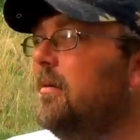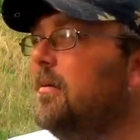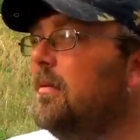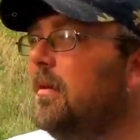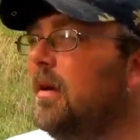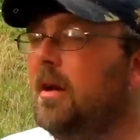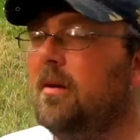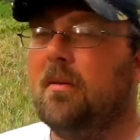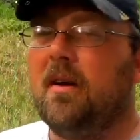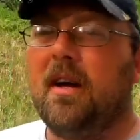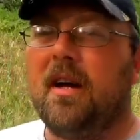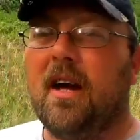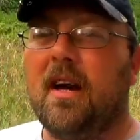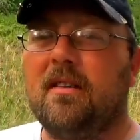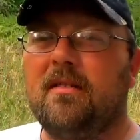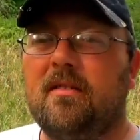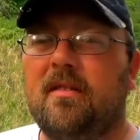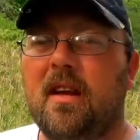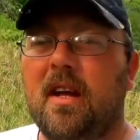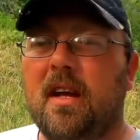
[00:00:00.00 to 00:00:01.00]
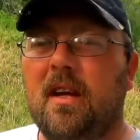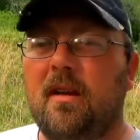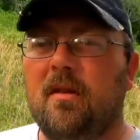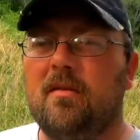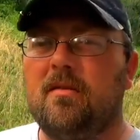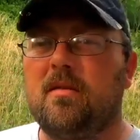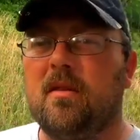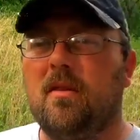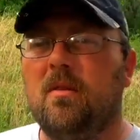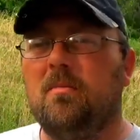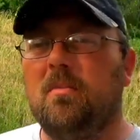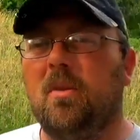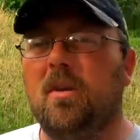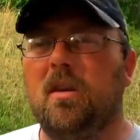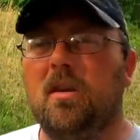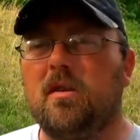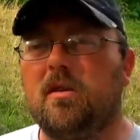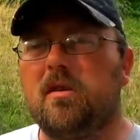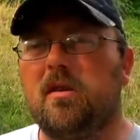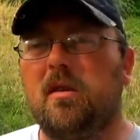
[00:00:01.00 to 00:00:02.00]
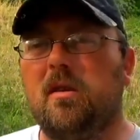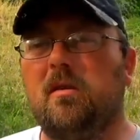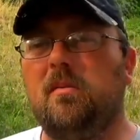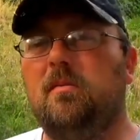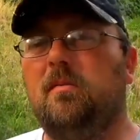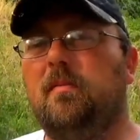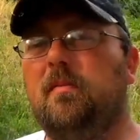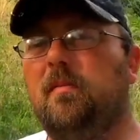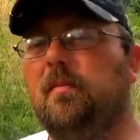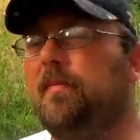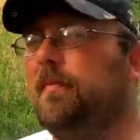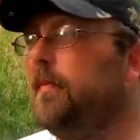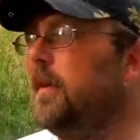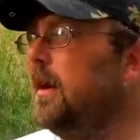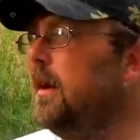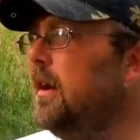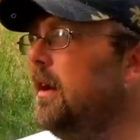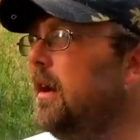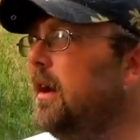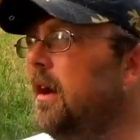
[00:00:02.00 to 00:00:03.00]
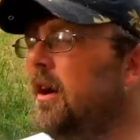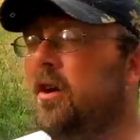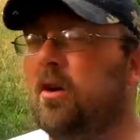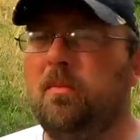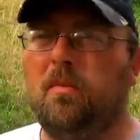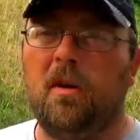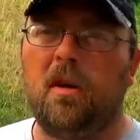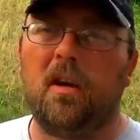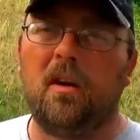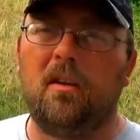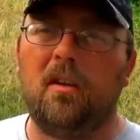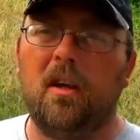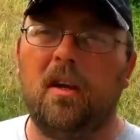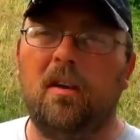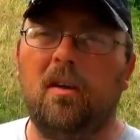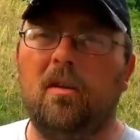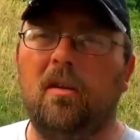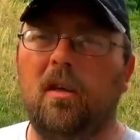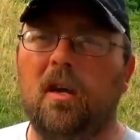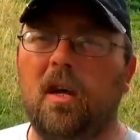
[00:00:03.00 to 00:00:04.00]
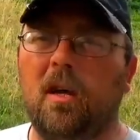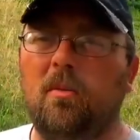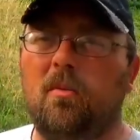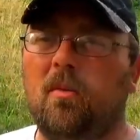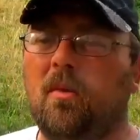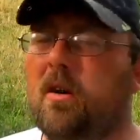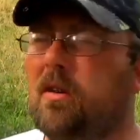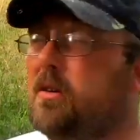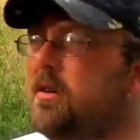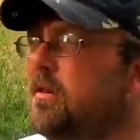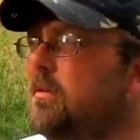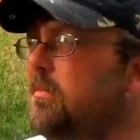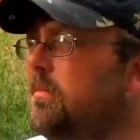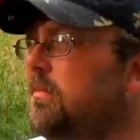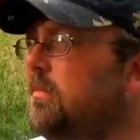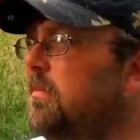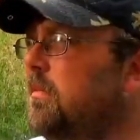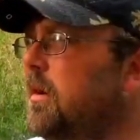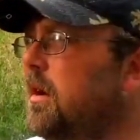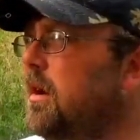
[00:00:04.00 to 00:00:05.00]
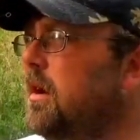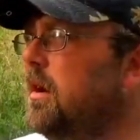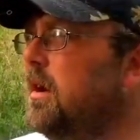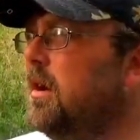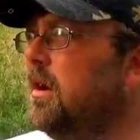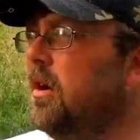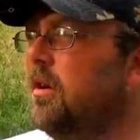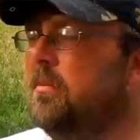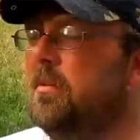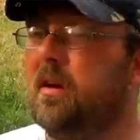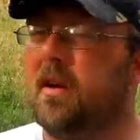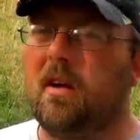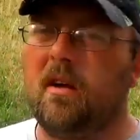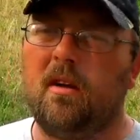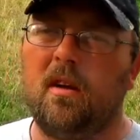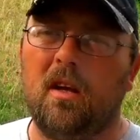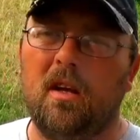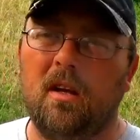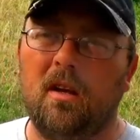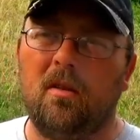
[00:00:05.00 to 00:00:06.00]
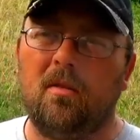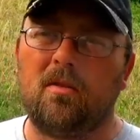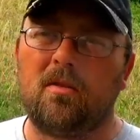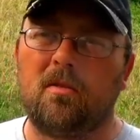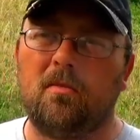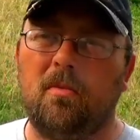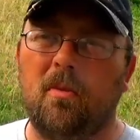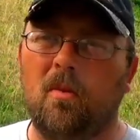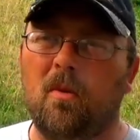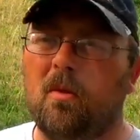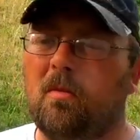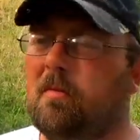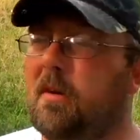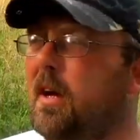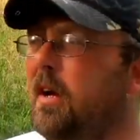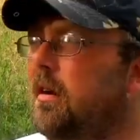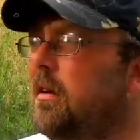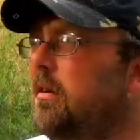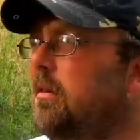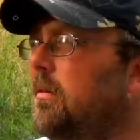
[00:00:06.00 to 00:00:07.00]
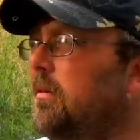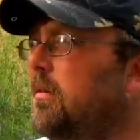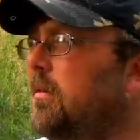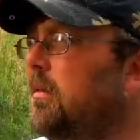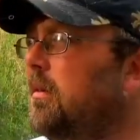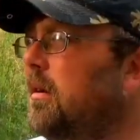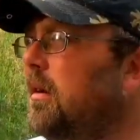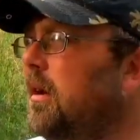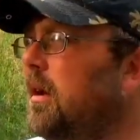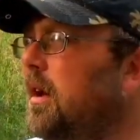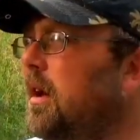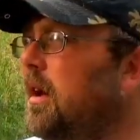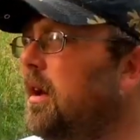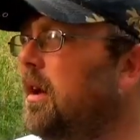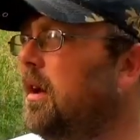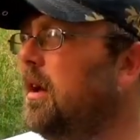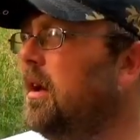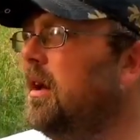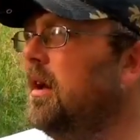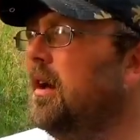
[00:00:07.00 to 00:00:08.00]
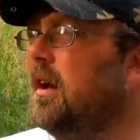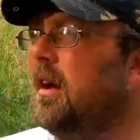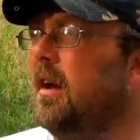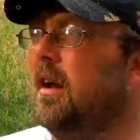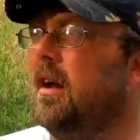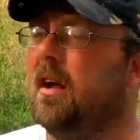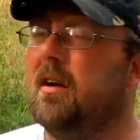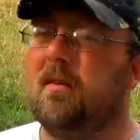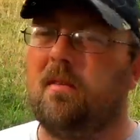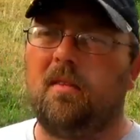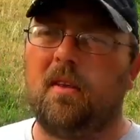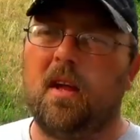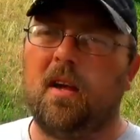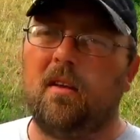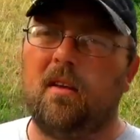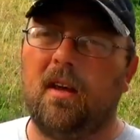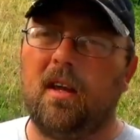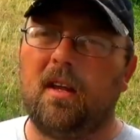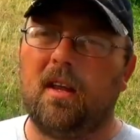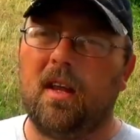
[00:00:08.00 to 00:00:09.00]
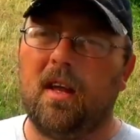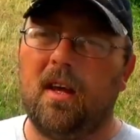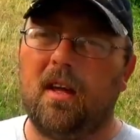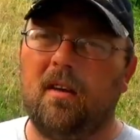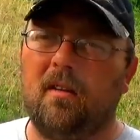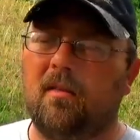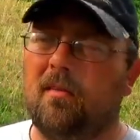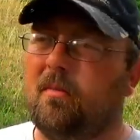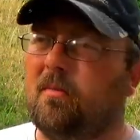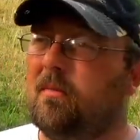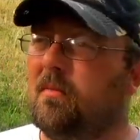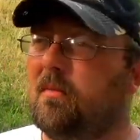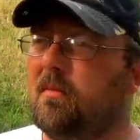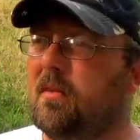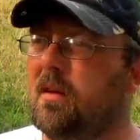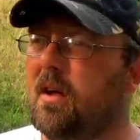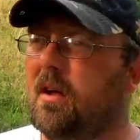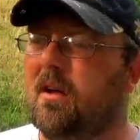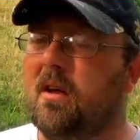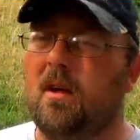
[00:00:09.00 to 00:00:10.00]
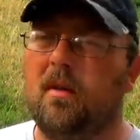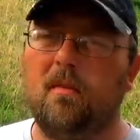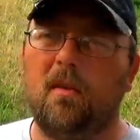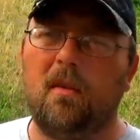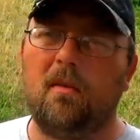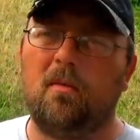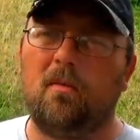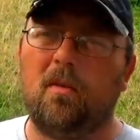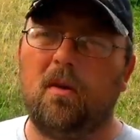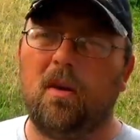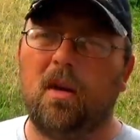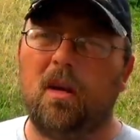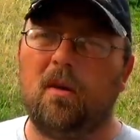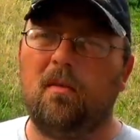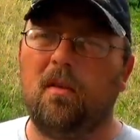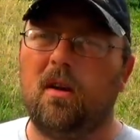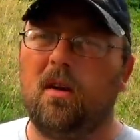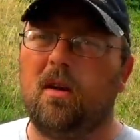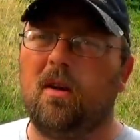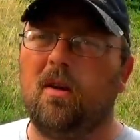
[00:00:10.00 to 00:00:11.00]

But anyway, guys, thank you so much. I hope you continue to keep watching. I hope you continue to support me and everything like that. I love every one of you, and